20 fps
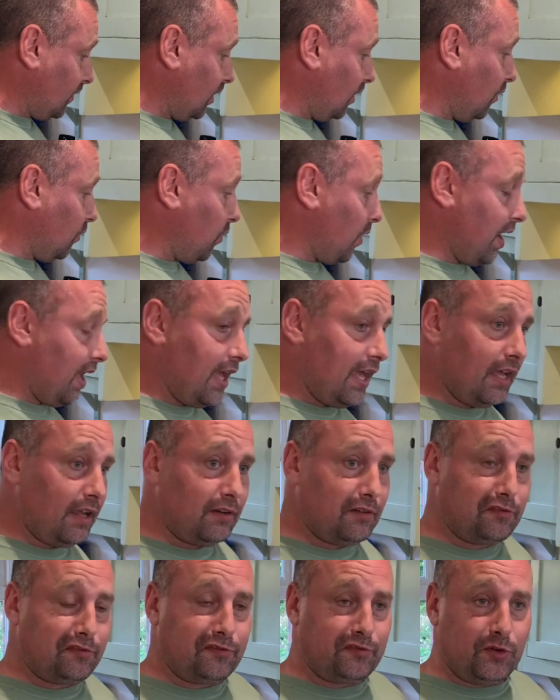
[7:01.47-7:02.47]
Where
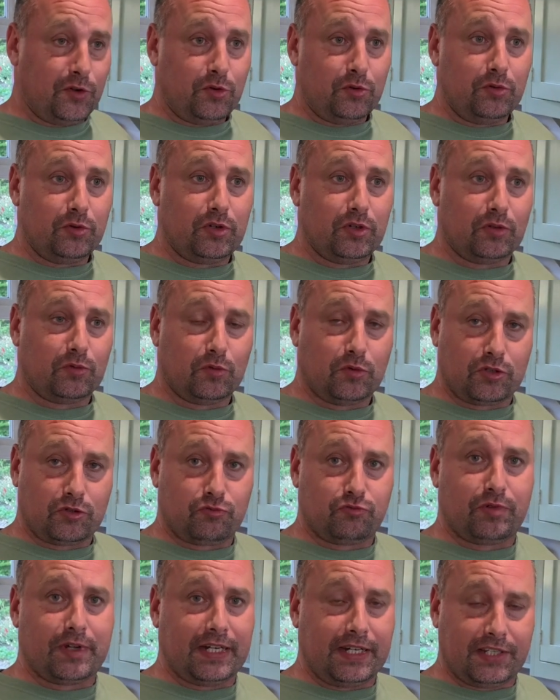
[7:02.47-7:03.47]
food was
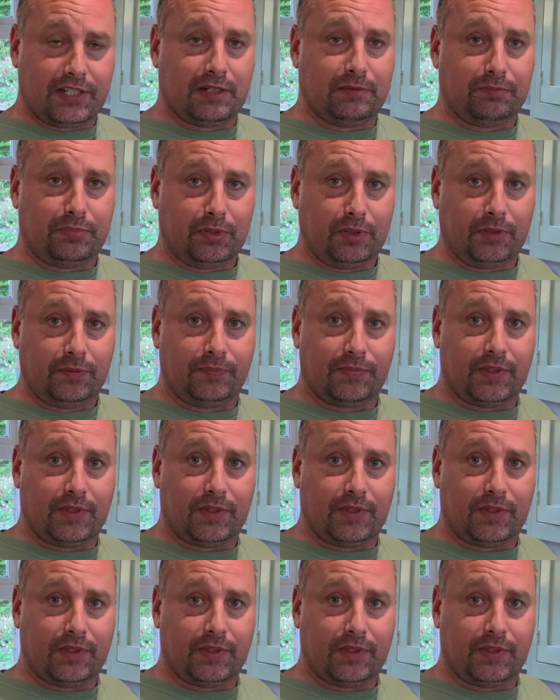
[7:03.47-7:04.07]
really simple.